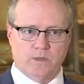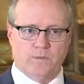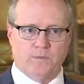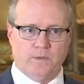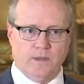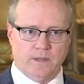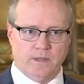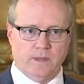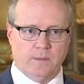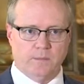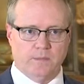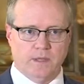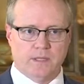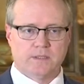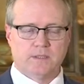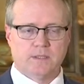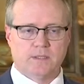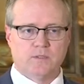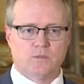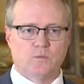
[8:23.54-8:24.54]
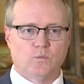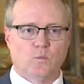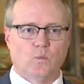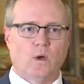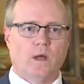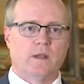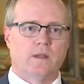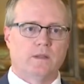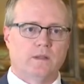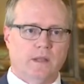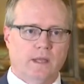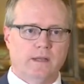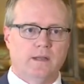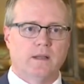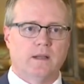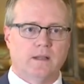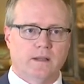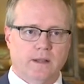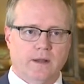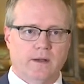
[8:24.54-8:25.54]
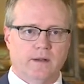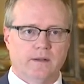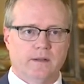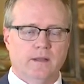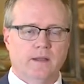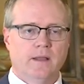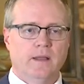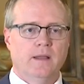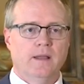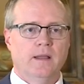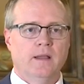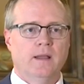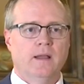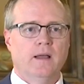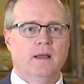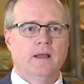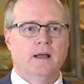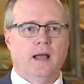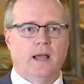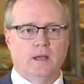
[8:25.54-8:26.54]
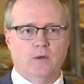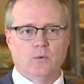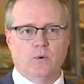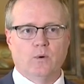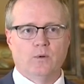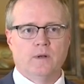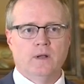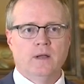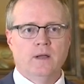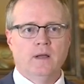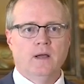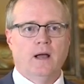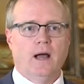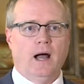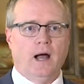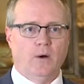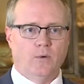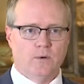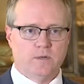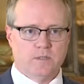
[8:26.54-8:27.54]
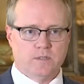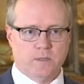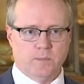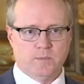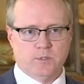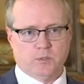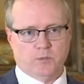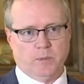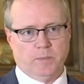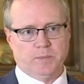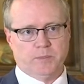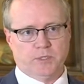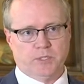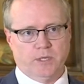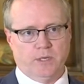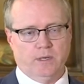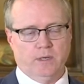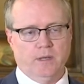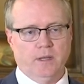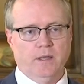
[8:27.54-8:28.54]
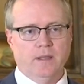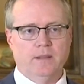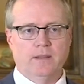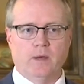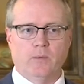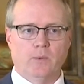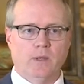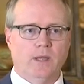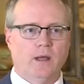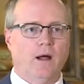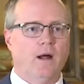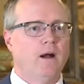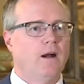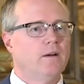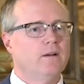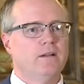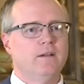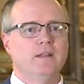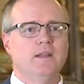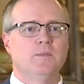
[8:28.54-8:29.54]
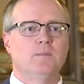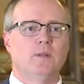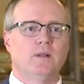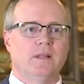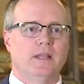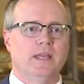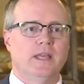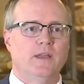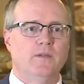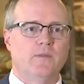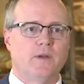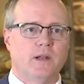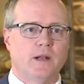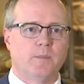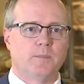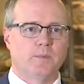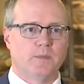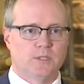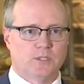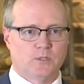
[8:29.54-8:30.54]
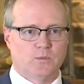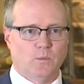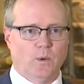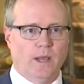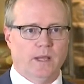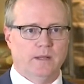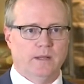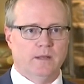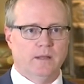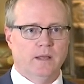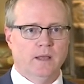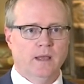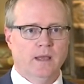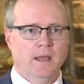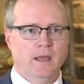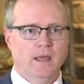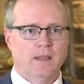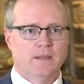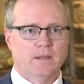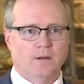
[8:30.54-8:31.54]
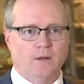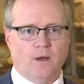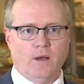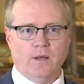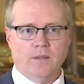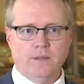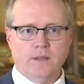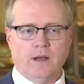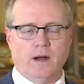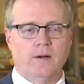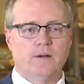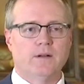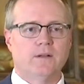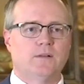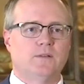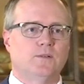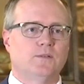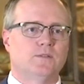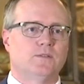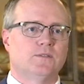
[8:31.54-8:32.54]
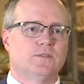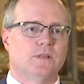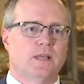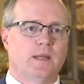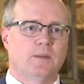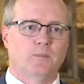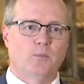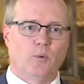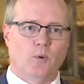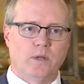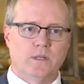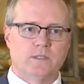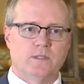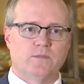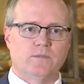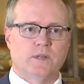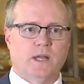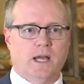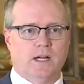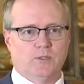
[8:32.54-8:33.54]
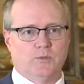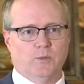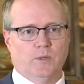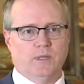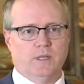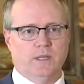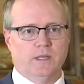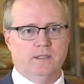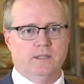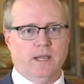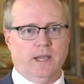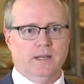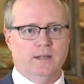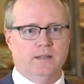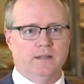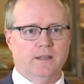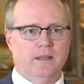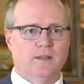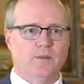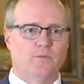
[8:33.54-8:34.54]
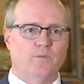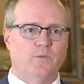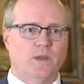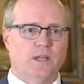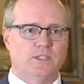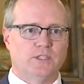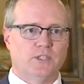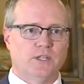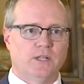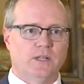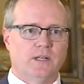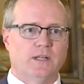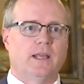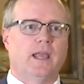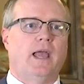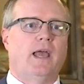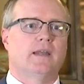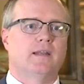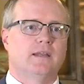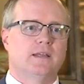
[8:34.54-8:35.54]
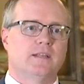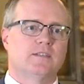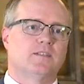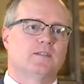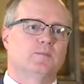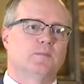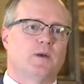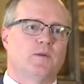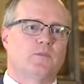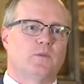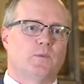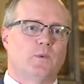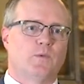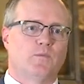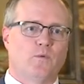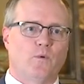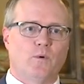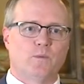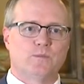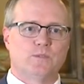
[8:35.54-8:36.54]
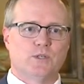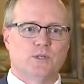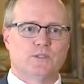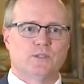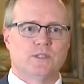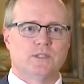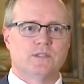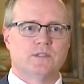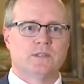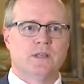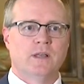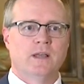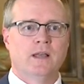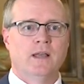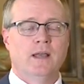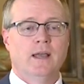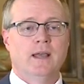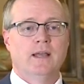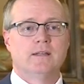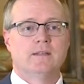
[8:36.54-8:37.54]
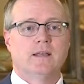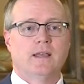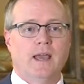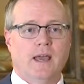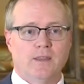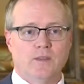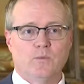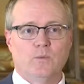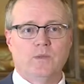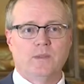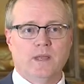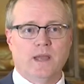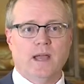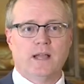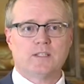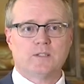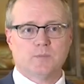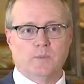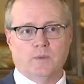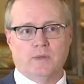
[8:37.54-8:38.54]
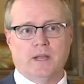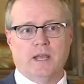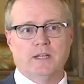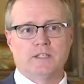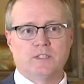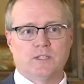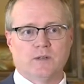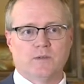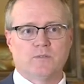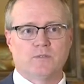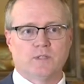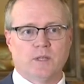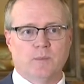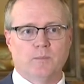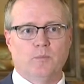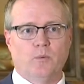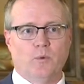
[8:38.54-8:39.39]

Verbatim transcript: defend them. This is what they declared. I quote, our subscription that we heartily believe and are persuaded that all the articles and points of doctrine contained in the confession and catechism of the Reformed churches, together with the explanation of some